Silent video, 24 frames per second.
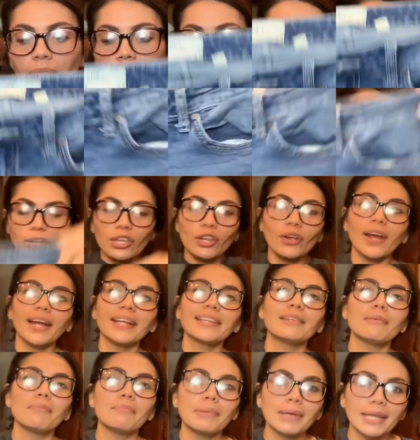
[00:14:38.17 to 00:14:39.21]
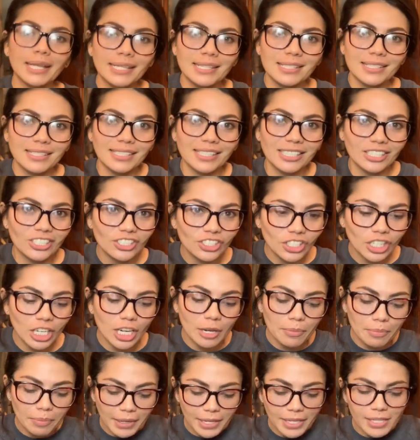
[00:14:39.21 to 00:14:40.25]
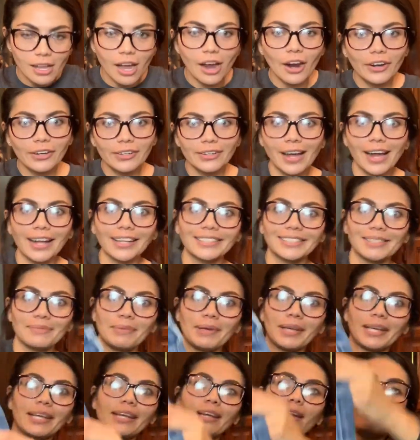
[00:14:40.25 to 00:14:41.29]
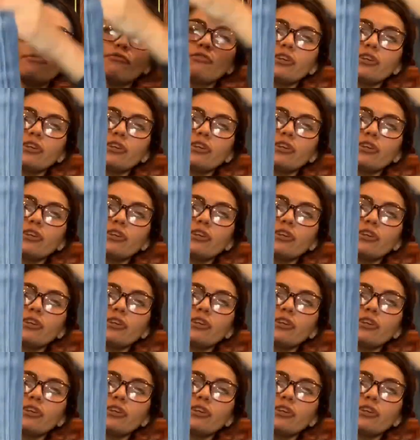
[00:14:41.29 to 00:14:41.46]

But when you're at the bins and it's cheap, it's hard not to pick it up for